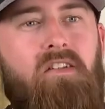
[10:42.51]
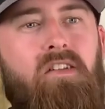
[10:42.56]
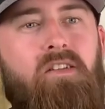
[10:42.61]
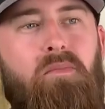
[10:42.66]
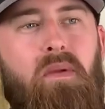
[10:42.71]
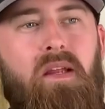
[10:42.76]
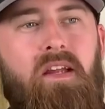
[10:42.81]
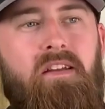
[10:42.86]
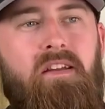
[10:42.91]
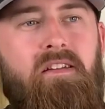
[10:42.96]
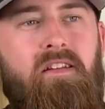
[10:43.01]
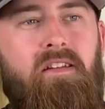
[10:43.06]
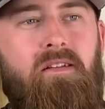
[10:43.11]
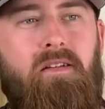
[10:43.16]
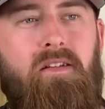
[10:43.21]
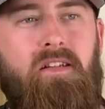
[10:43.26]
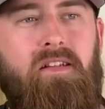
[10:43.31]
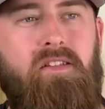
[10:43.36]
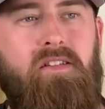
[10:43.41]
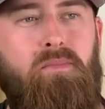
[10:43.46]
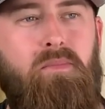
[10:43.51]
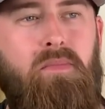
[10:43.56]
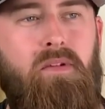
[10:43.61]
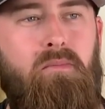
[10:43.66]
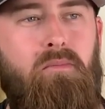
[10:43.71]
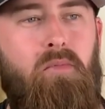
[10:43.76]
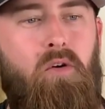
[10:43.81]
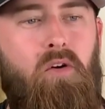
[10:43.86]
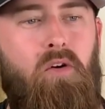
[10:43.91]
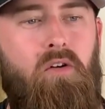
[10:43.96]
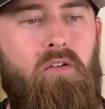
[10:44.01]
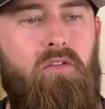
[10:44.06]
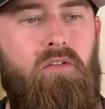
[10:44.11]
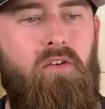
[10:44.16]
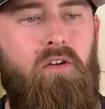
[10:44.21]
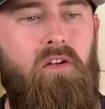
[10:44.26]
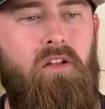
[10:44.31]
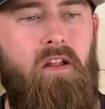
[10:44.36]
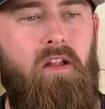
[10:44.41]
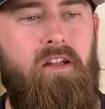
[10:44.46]
The beard, it's been more of
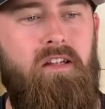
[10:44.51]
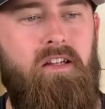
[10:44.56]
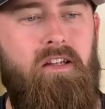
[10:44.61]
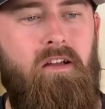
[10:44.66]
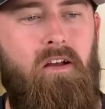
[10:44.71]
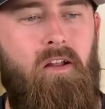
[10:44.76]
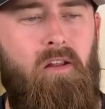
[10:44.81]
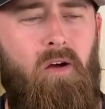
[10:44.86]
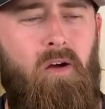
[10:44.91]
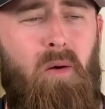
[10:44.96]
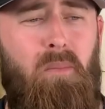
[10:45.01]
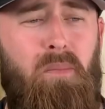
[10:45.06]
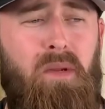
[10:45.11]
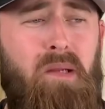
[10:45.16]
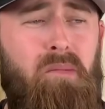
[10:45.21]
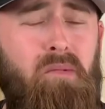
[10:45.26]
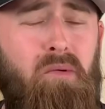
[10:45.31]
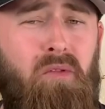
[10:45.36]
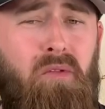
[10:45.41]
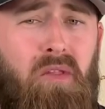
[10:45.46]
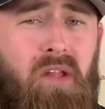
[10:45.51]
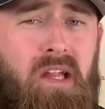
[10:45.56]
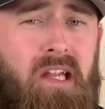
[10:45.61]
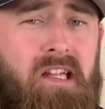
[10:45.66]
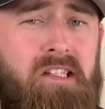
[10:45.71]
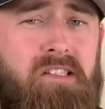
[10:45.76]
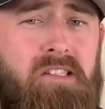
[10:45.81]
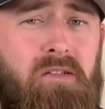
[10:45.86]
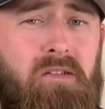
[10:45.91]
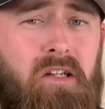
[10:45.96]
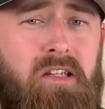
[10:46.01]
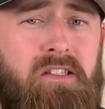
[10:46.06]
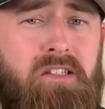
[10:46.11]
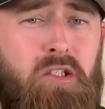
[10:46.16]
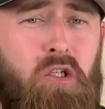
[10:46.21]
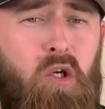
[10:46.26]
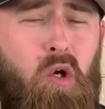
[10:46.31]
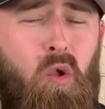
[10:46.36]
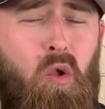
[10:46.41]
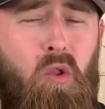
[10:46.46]
like, a lot of people think it's a
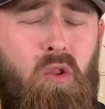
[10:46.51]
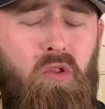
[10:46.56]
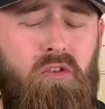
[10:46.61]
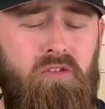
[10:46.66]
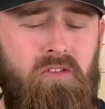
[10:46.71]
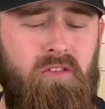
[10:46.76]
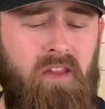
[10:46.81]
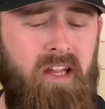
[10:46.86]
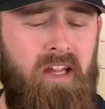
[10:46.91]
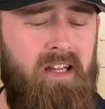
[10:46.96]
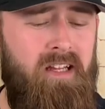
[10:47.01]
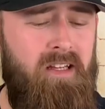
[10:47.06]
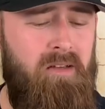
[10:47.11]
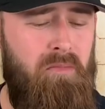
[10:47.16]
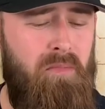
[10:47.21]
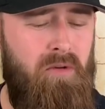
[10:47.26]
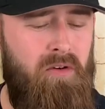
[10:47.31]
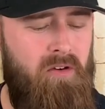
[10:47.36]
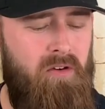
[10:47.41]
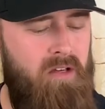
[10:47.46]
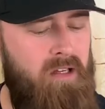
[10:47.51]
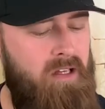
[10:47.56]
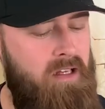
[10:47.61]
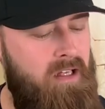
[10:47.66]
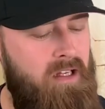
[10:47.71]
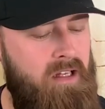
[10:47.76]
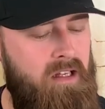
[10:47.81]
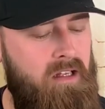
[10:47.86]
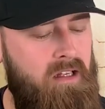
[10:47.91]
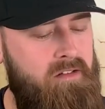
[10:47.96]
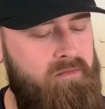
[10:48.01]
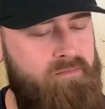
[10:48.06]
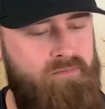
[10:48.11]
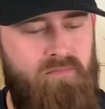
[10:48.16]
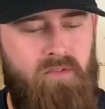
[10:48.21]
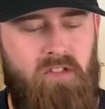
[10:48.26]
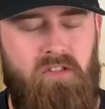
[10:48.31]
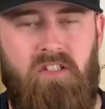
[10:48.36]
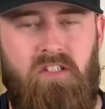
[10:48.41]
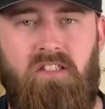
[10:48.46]
cult thing, but
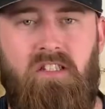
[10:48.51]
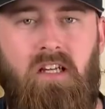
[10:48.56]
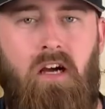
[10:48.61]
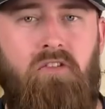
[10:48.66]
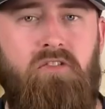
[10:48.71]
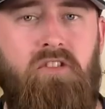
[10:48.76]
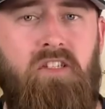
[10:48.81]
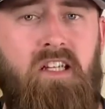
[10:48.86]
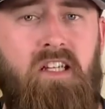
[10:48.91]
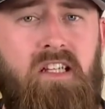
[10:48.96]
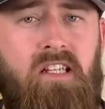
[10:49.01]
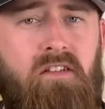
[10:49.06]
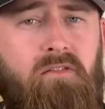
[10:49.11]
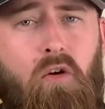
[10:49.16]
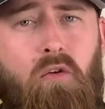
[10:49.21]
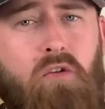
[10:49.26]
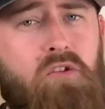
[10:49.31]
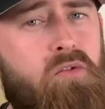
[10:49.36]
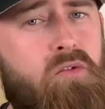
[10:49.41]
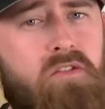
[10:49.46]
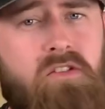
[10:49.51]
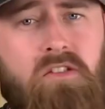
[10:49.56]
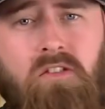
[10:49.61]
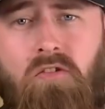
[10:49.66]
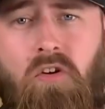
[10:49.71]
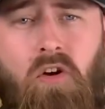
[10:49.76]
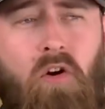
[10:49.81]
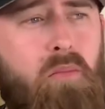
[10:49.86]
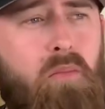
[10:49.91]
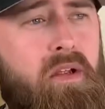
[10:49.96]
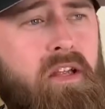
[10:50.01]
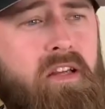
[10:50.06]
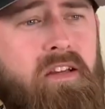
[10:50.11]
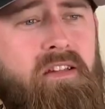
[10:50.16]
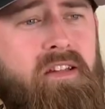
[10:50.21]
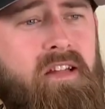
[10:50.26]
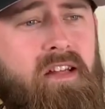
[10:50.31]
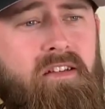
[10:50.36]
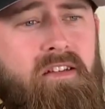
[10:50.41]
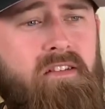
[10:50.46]
since I was a kid, I've always wanted to grow a
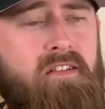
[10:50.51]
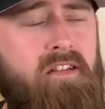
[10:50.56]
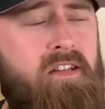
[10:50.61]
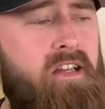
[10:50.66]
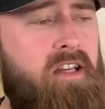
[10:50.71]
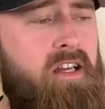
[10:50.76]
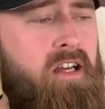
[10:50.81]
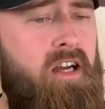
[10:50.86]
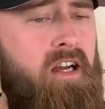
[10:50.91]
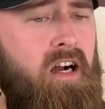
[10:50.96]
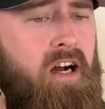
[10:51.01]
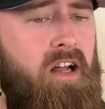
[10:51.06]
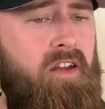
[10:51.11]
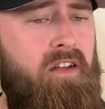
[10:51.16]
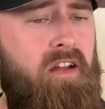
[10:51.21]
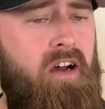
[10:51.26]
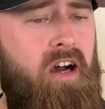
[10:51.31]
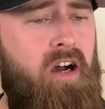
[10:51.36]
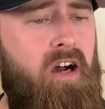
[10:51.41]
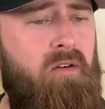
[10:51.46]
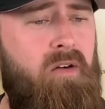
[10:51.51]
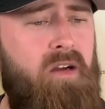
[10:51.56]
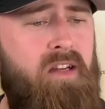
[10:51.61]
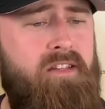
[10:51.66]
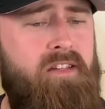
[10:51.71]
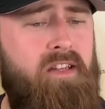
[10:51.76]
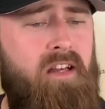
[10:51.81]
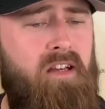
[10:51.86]
beard, and now